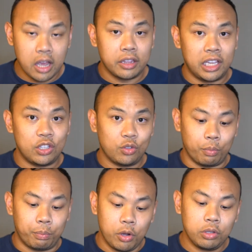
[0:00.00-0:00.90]
These
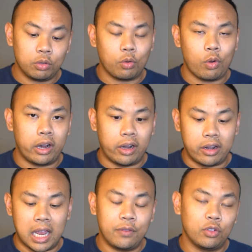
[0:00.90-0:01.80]
will both require a
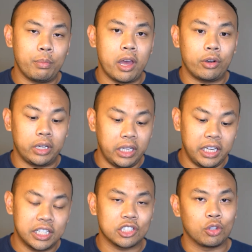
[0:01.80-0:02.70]
9-volt battery
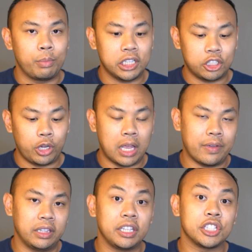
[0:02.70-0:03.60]
each, so make sure you have
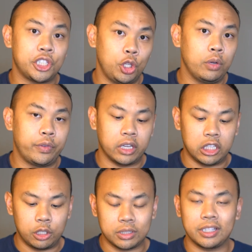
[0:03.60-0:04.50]
at least 2 if you're going
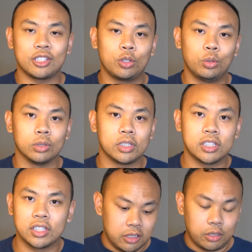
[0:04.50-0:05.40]
to use these
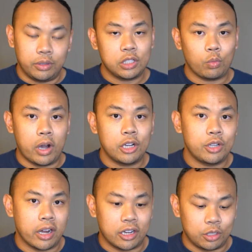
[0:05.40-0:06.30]
tools. So this wire
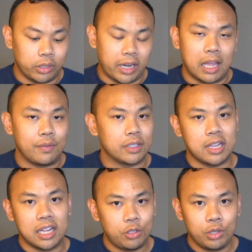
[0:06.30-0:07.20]
tracker tool that I have is
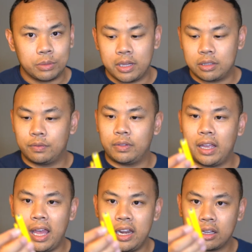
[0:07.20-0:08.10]
not too expensive,
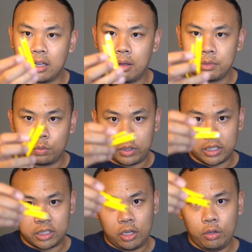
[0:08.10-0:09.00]
and it comes with
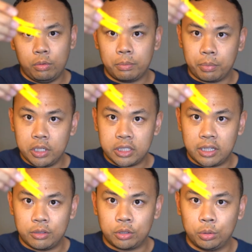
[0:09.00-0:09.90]
its own punch
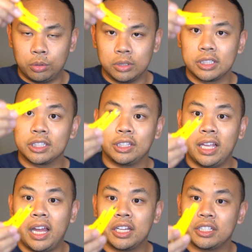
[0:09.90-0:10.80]
down tool
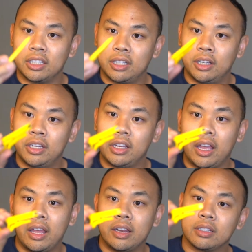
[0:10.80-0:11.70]
/ cutting
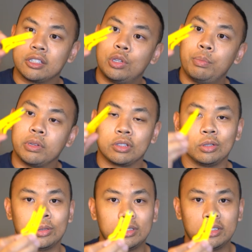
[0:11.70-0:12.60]
and stripping
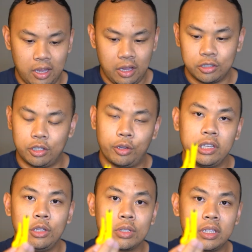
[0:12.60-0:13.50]
tool. So you can
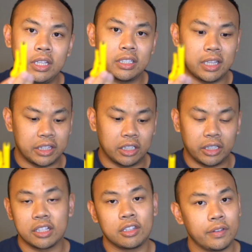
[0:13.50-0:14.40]
use this technically
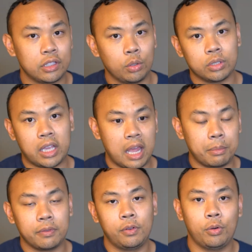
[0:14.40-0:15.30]
instead of the tools I had
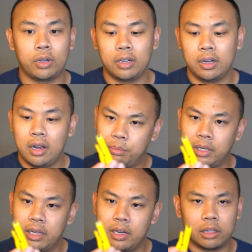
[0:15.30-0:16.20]
before,
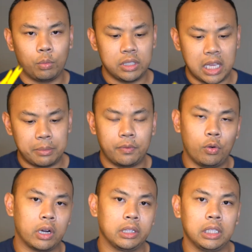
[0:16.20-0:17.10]
but the ones I had
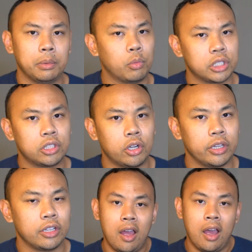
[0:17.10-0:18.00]
before are a little bit more sturdy.
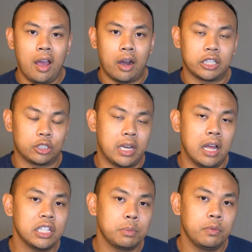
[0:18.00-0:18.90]
Alright, so now
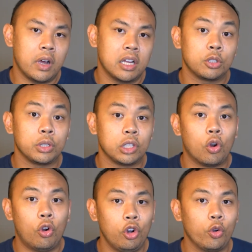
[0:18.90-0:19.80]
let's move on to the
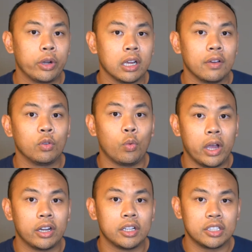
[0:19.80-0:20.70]
ordering of the
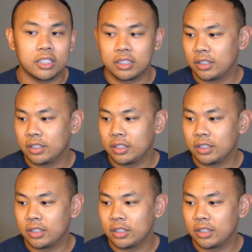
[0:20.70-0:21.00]
wires.